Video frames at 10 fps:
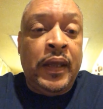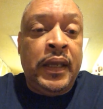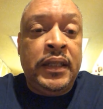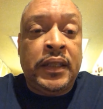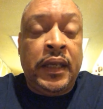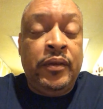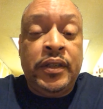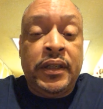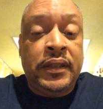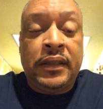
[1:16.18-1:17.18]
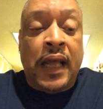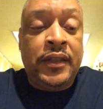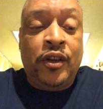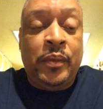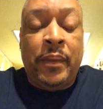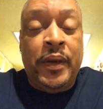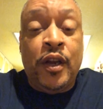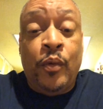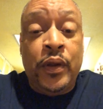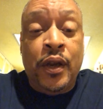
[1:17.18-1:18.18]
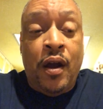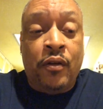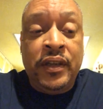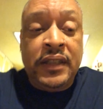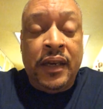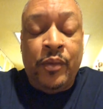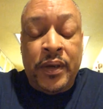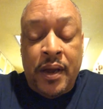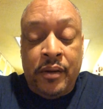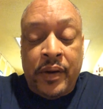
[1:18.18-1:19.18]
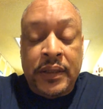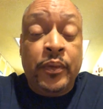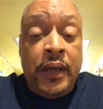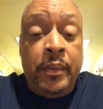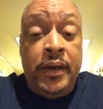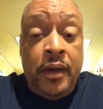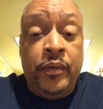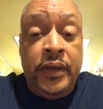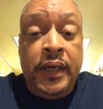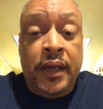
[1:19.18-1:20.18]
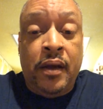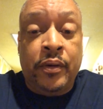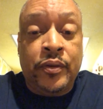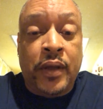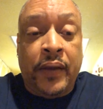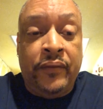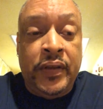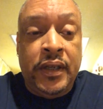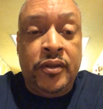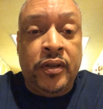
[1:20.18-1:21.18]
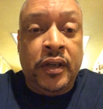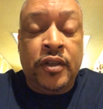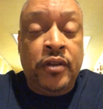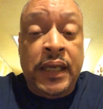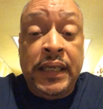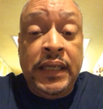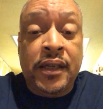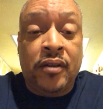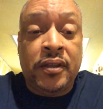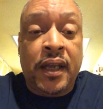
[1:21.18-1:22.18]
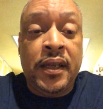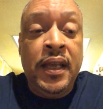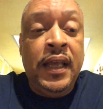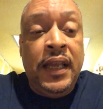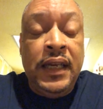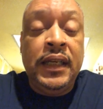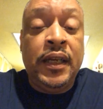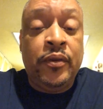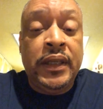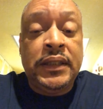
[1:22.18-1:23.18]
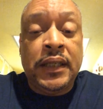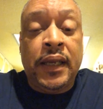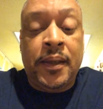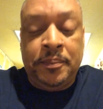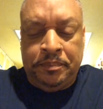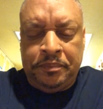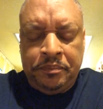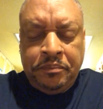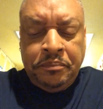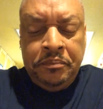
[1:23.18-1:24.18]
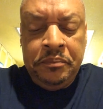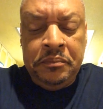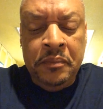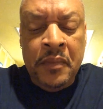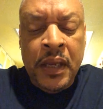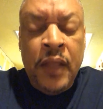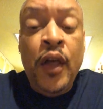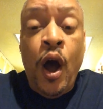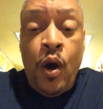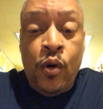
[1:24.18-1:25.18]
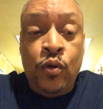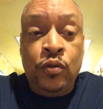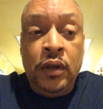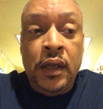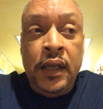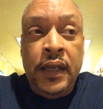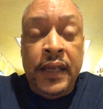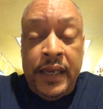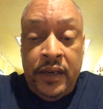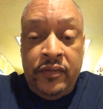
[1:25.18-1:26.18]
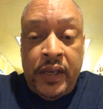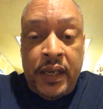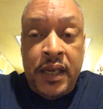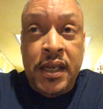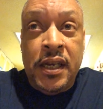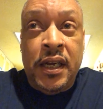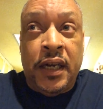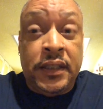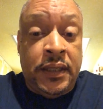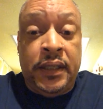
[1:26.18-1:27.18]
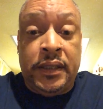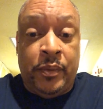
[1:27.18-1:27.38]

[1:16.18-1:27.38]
he said he was just, I told him, let me know when you're hungry. He said he wasn't hungry. I said, well, let me know when you get hungry so I can feed you because you hadn't eaten all day. He literally slept the whole evening until this